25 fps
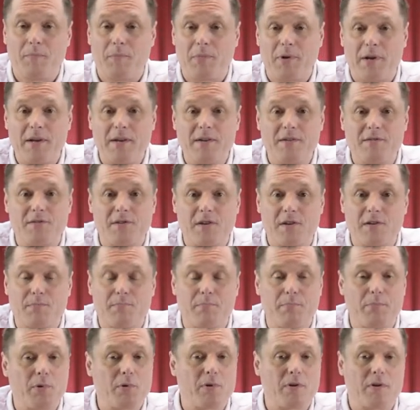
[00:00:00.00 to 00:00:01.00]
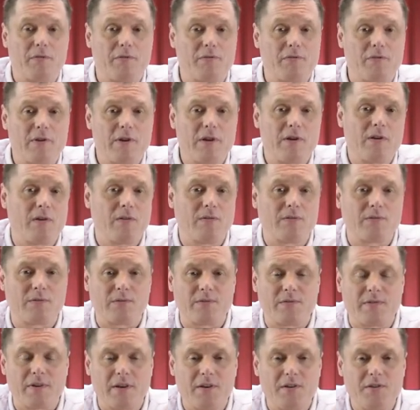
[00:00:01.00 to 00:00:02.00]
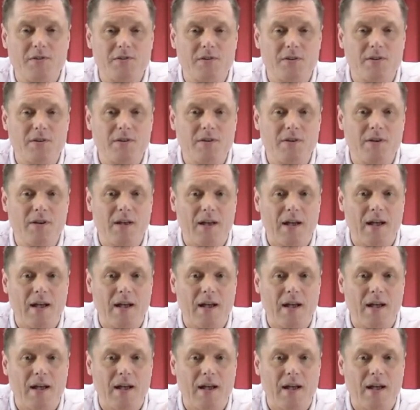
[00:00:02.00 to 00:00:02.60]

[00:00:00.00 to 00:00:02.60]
please just book a free consultation